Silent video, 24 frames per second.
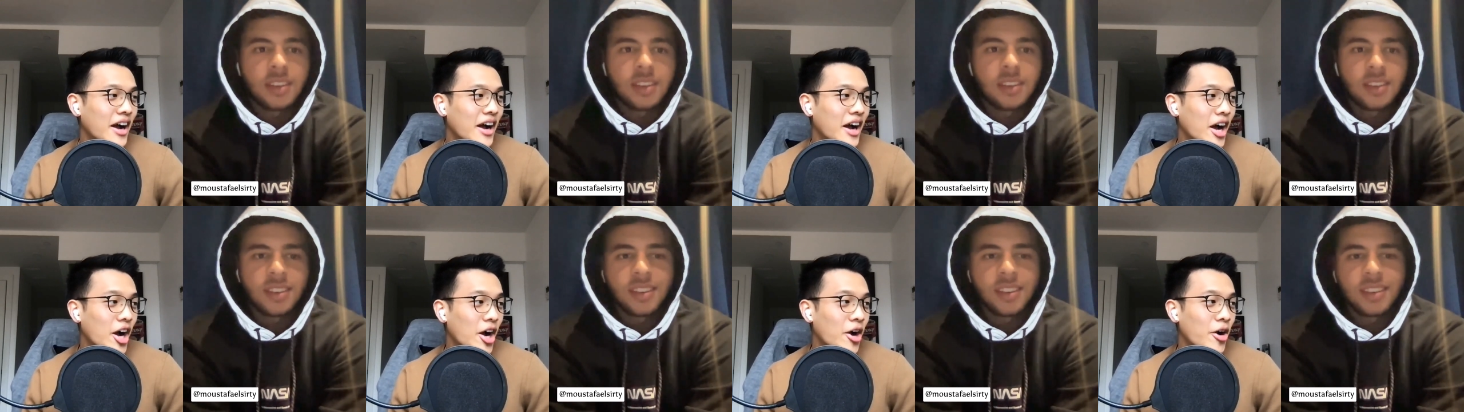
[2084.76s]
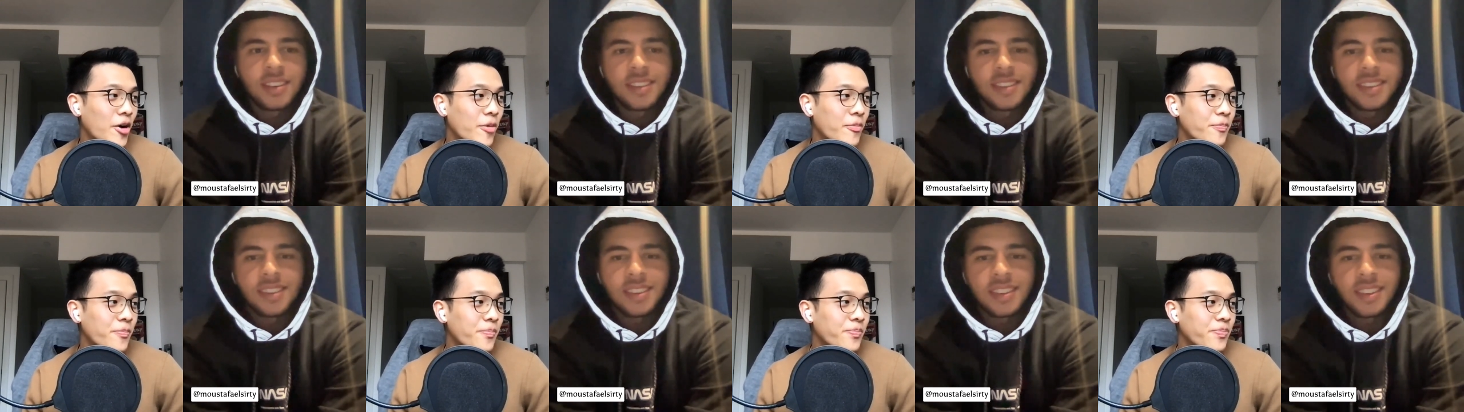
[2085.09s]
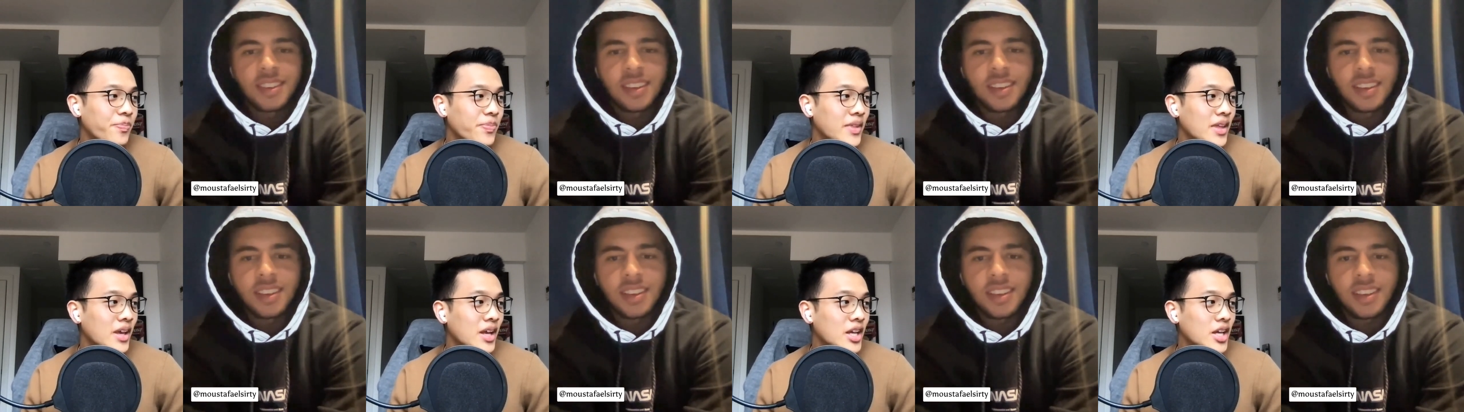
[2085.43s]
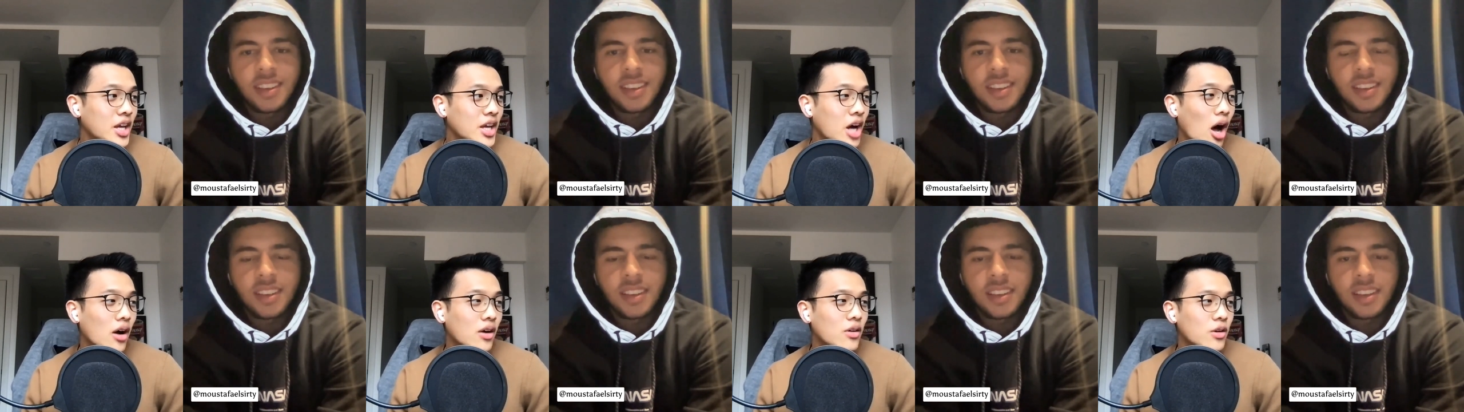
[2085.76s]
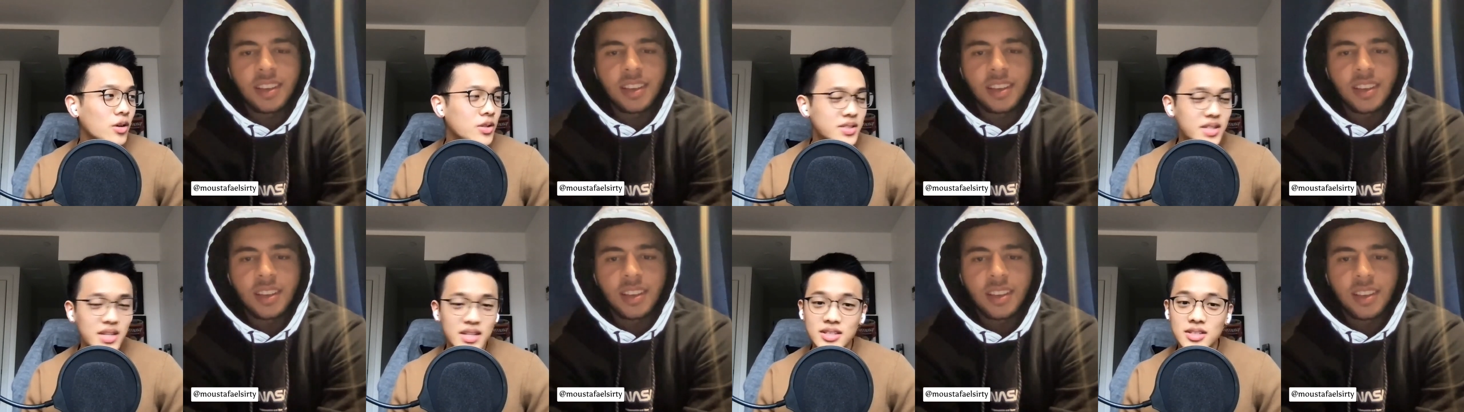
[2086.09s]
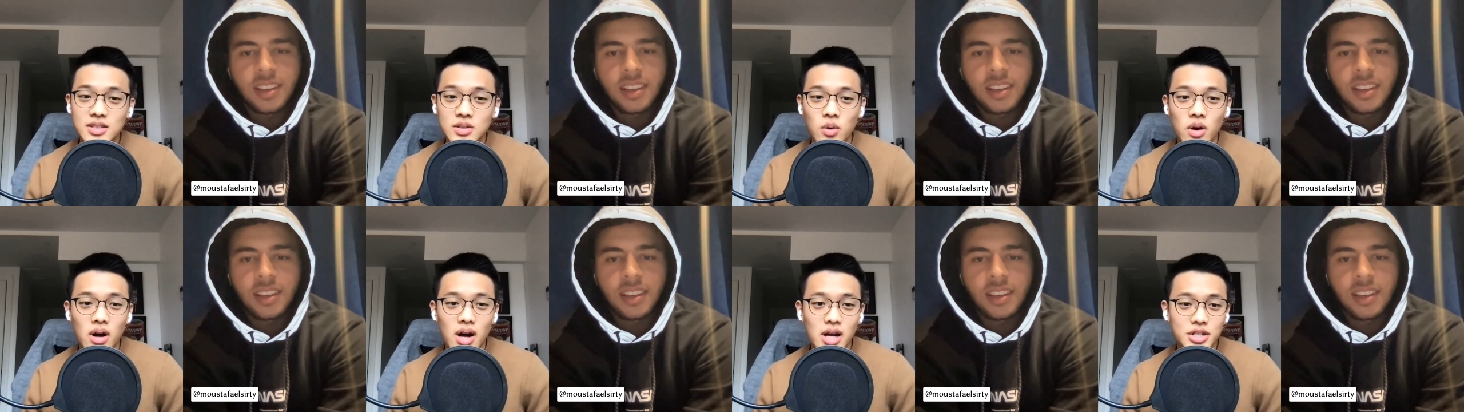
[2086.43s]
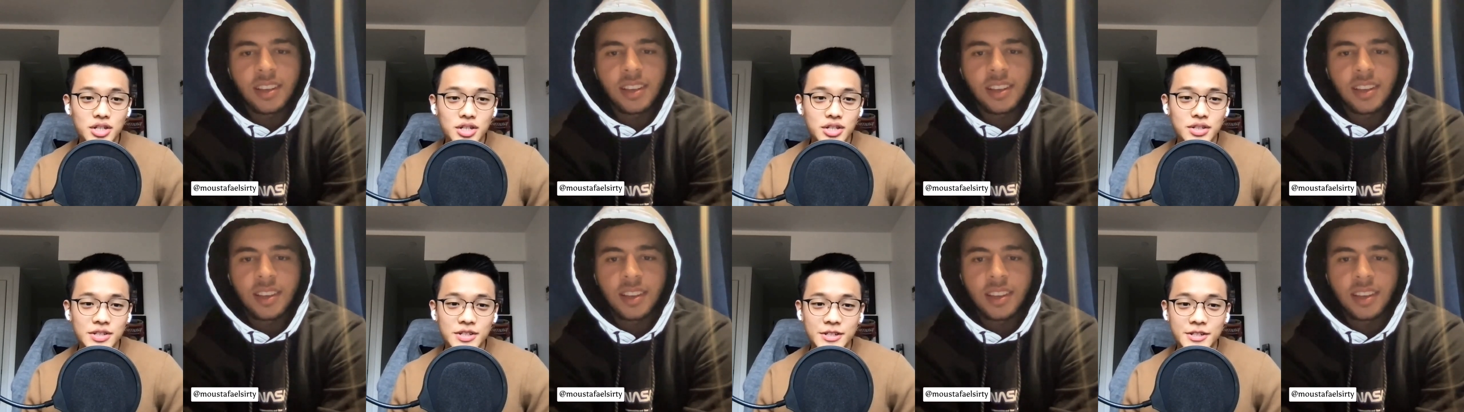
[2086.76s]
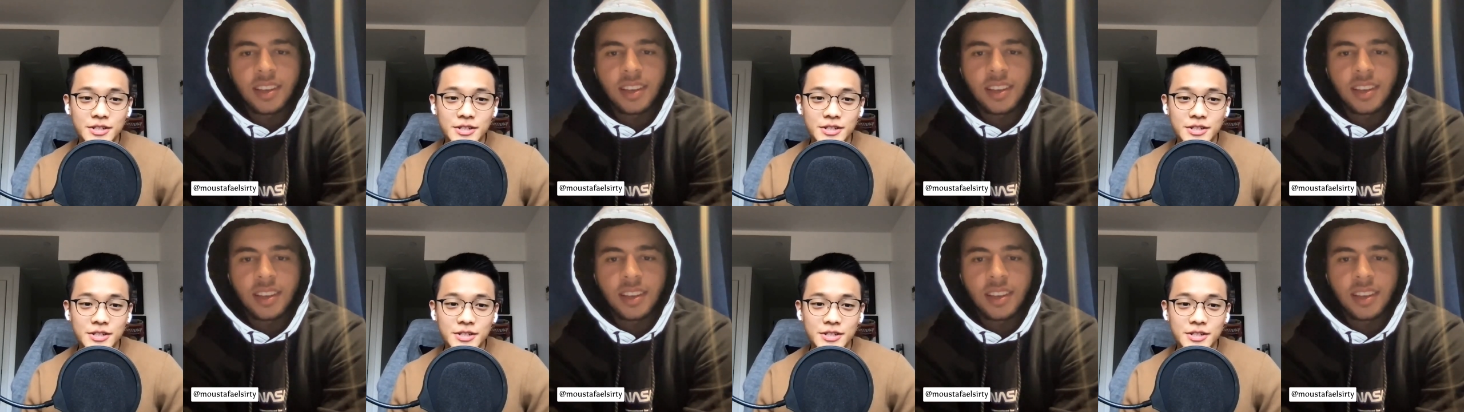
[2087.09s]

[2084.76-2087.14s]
Speaker 1: um, goggles and squash.